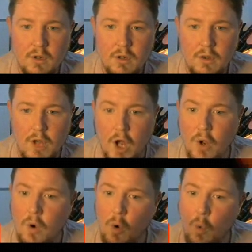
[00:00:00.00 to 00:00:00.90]
Now,
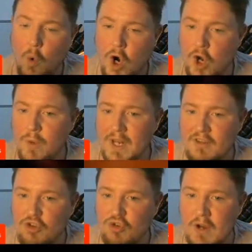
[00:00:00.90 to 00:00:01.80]
where do we need
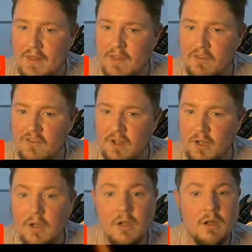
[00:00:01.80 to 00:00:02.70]
to strengthen still?